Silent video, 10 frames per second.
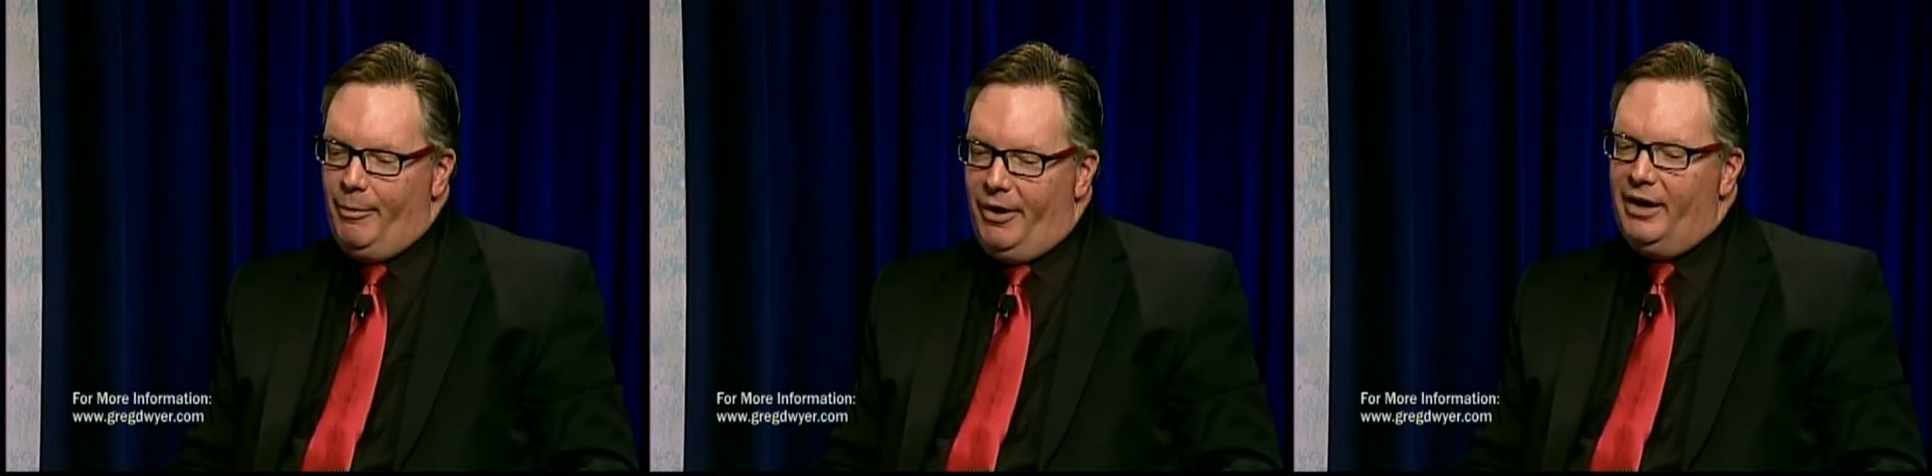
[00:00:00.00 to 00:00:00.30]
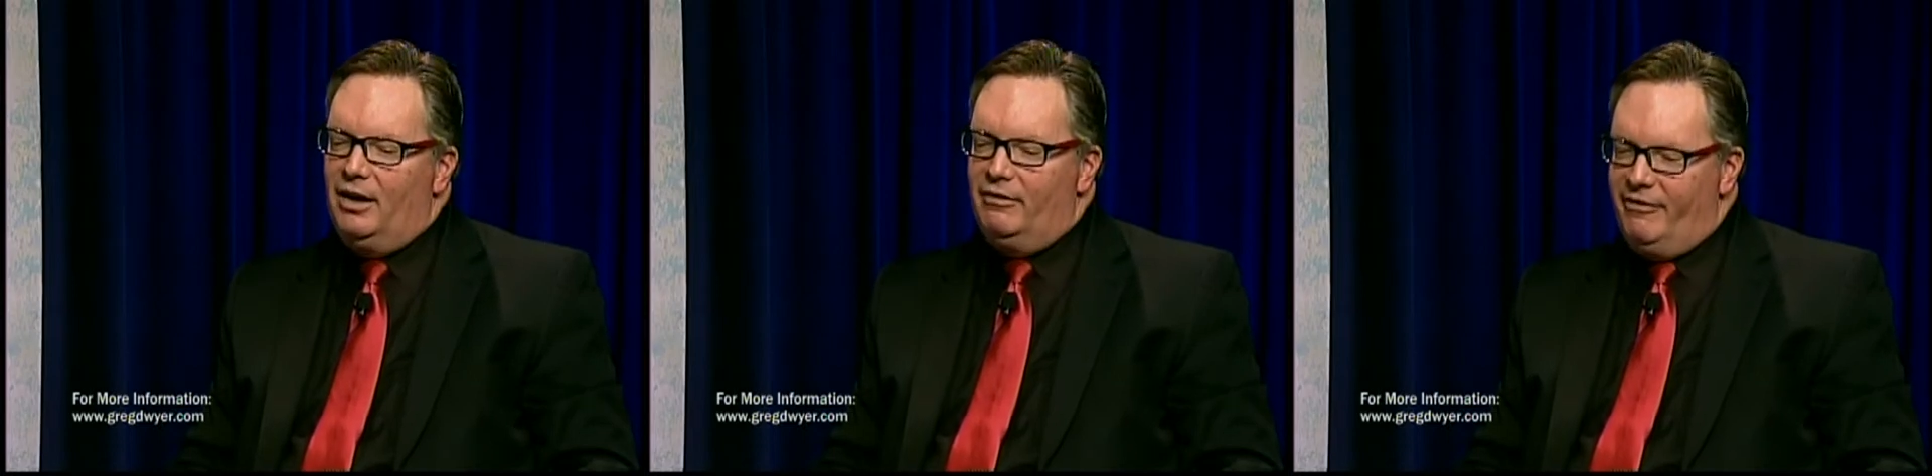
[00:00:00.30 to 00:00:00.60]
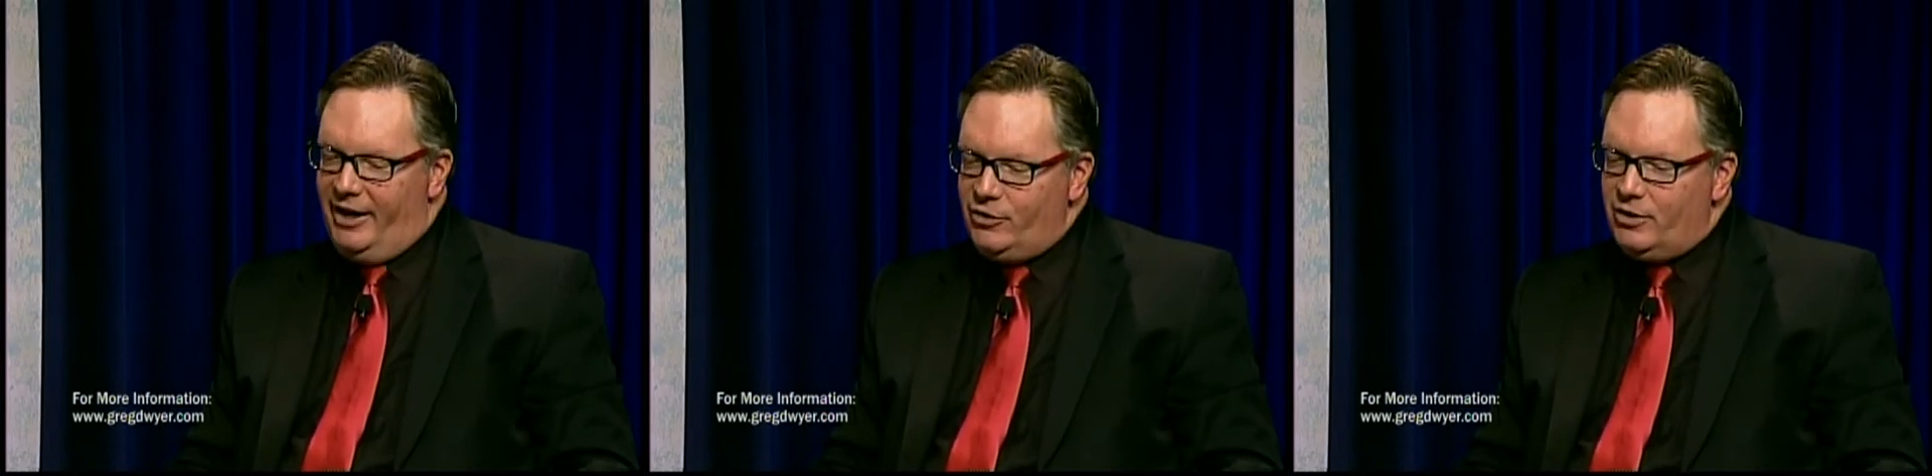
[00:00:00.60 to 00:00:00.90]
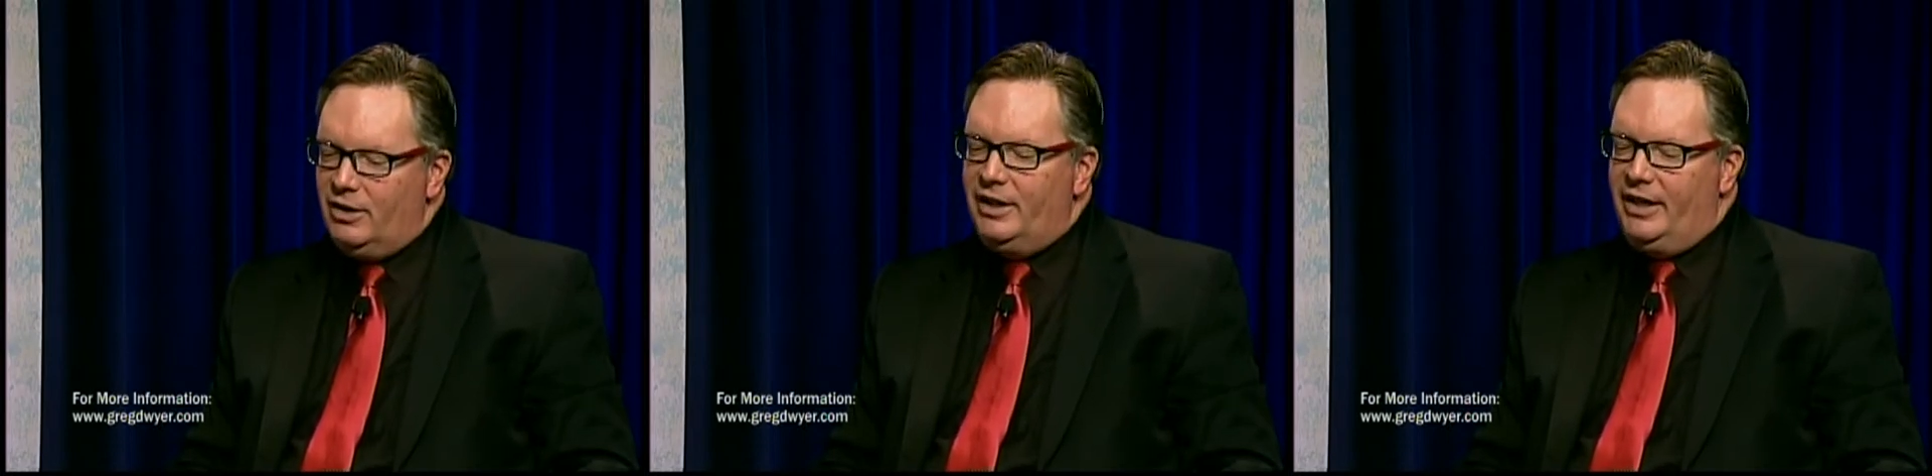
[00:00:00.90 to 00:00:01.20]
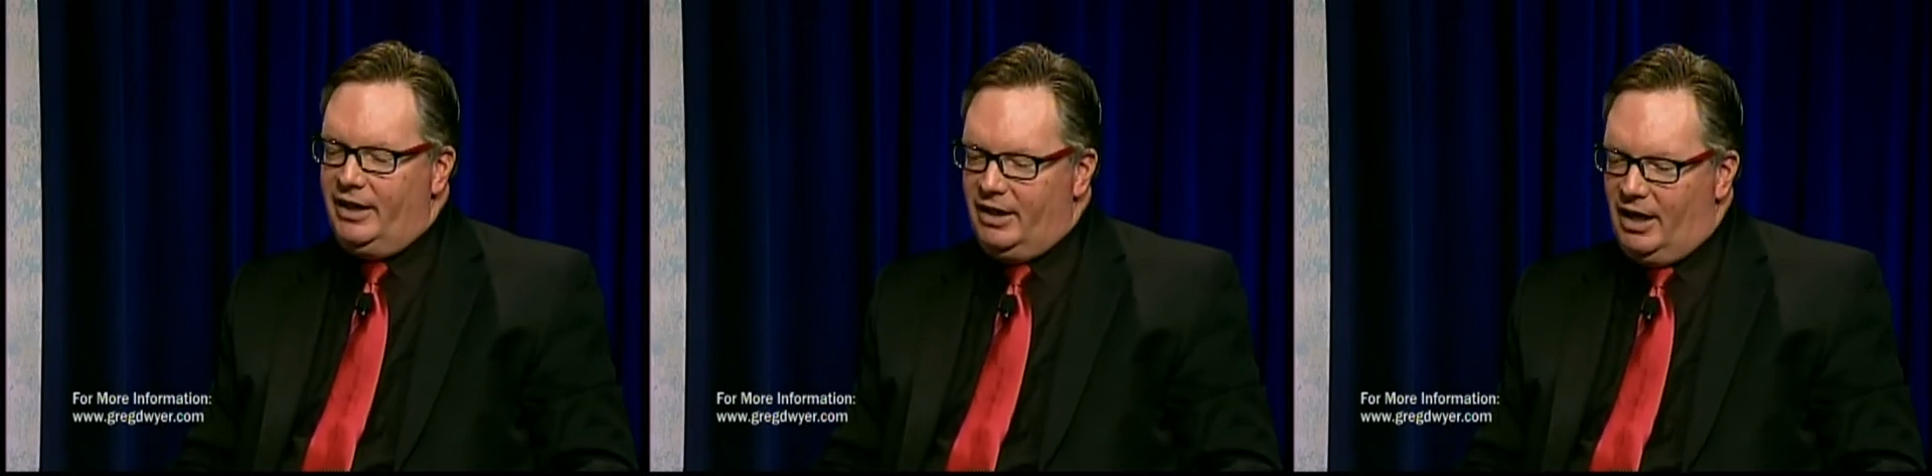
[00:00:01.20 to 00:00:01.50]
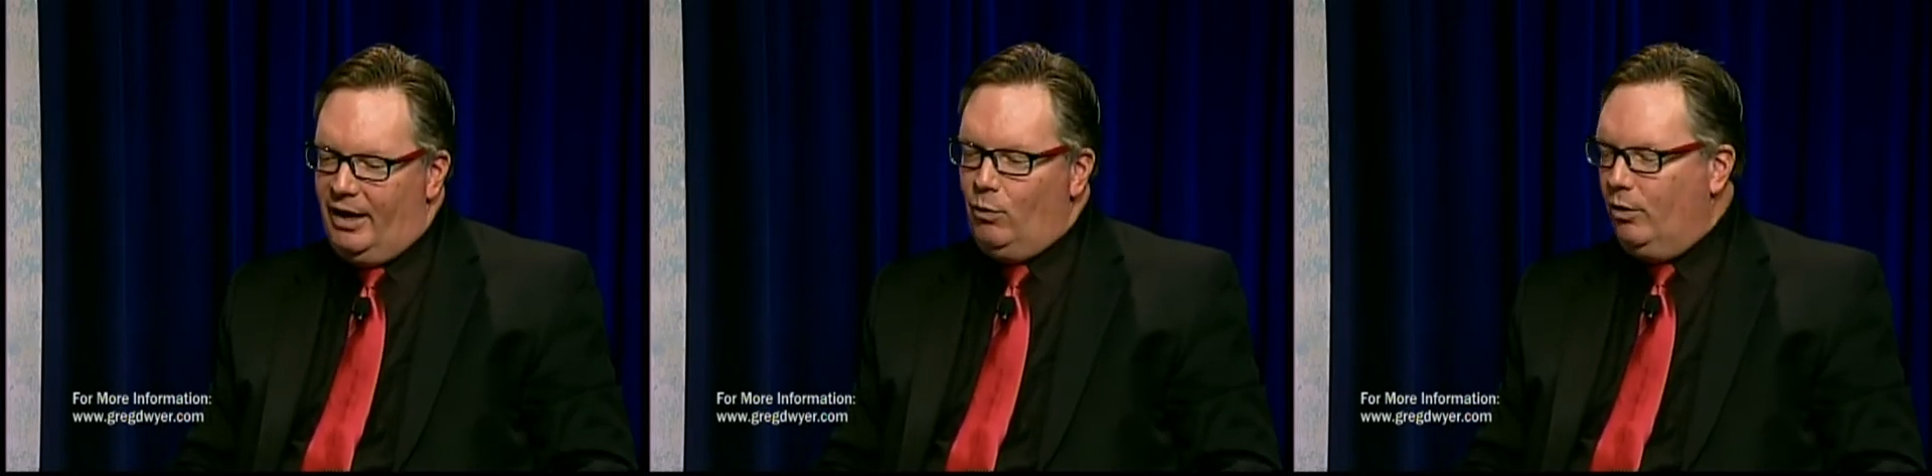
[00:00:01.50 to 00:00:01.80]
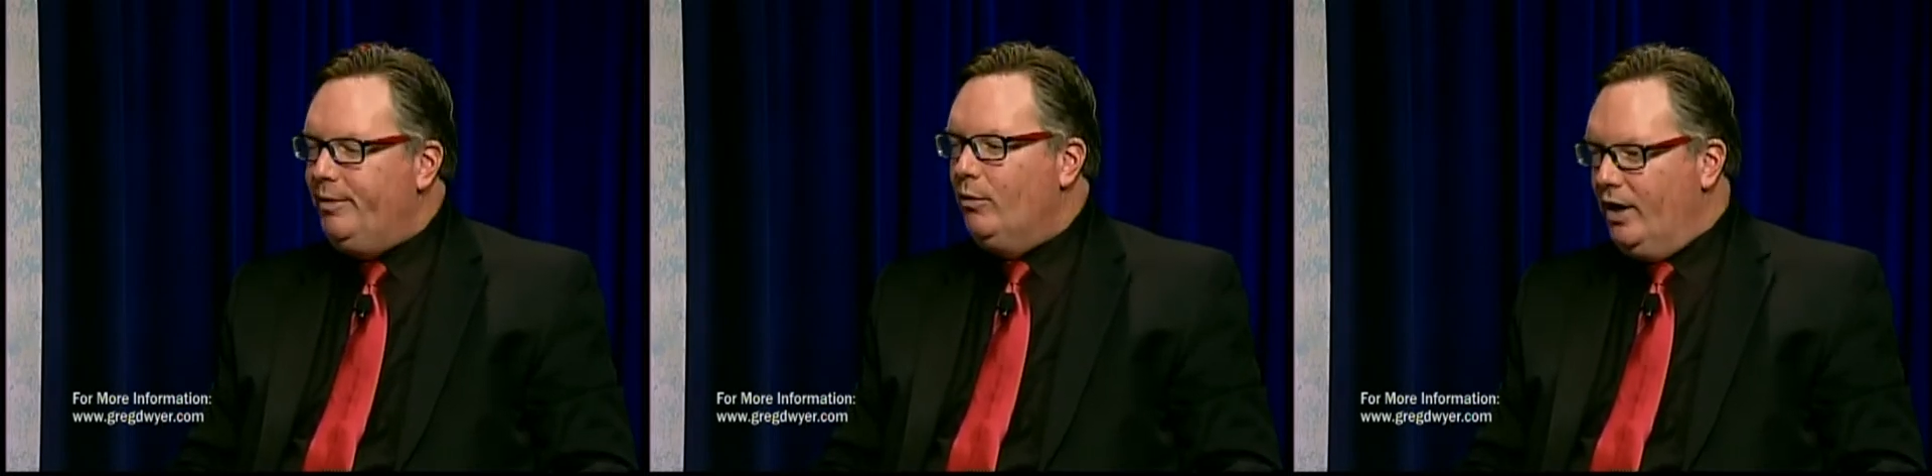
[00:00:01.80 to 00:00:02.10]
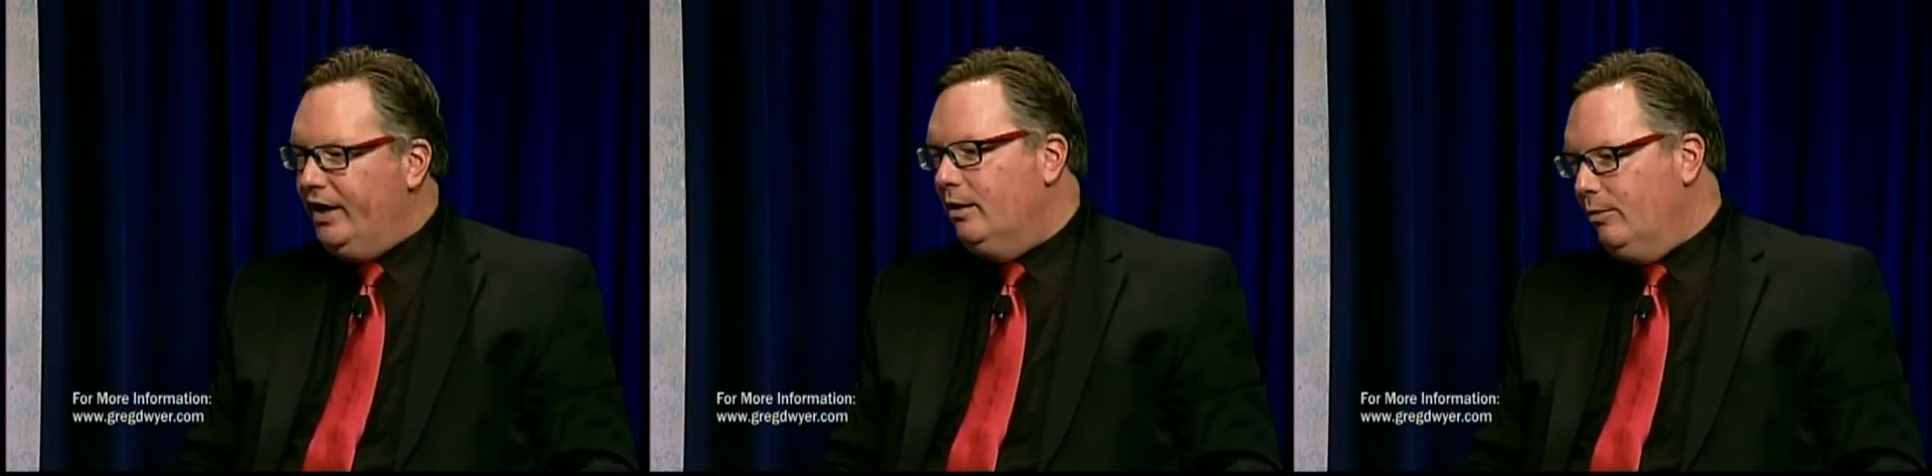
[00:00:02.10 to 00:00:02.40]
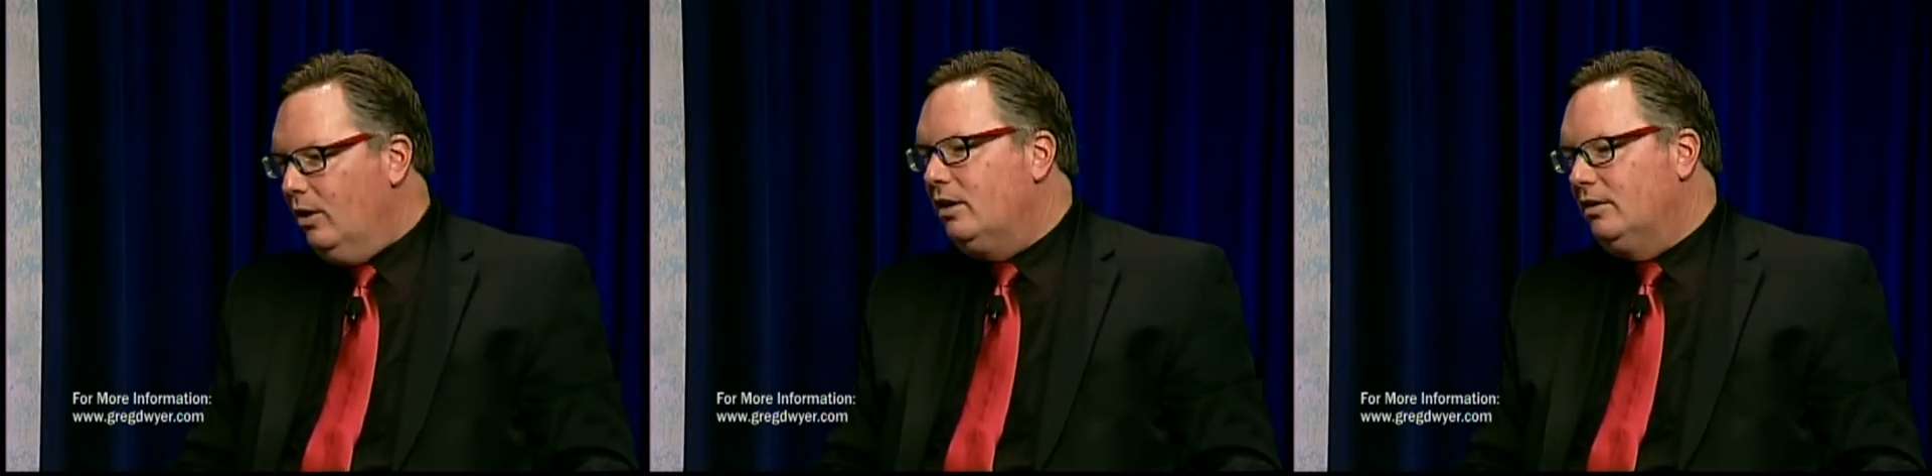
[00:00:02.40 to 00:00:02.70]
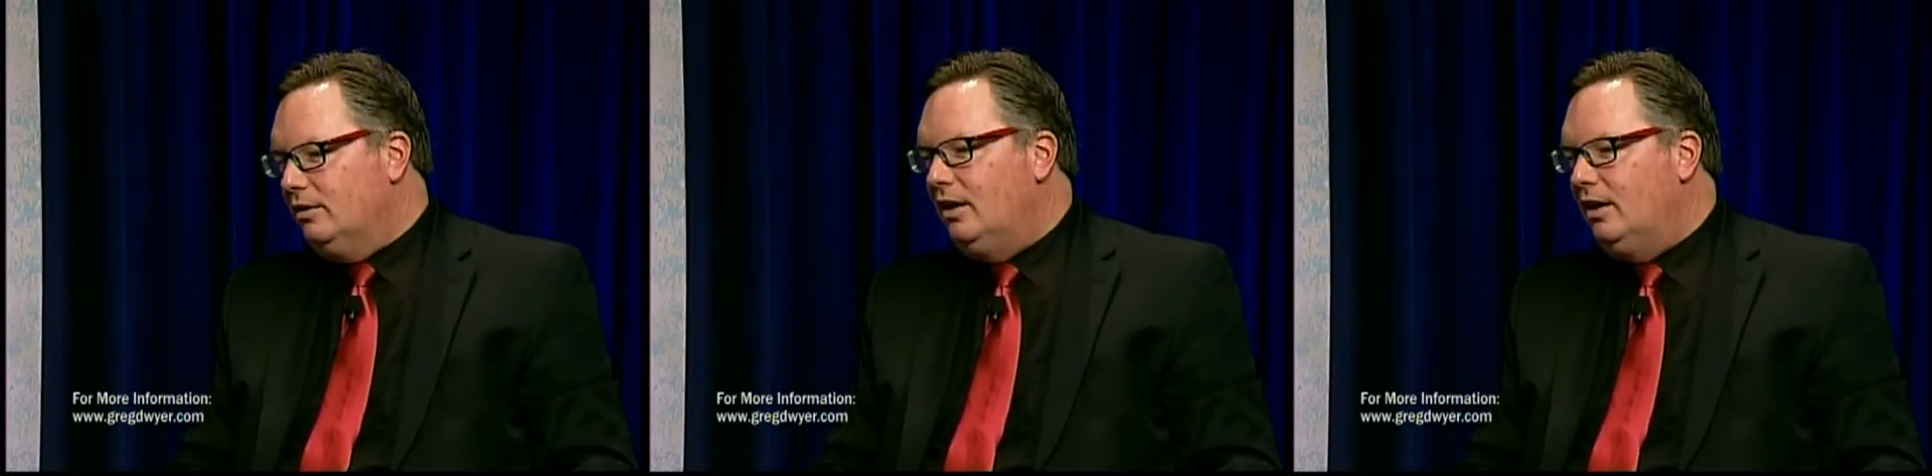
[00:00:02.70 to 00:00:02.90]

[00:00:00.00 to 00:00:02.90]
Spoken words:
But eventually I will be writing a book.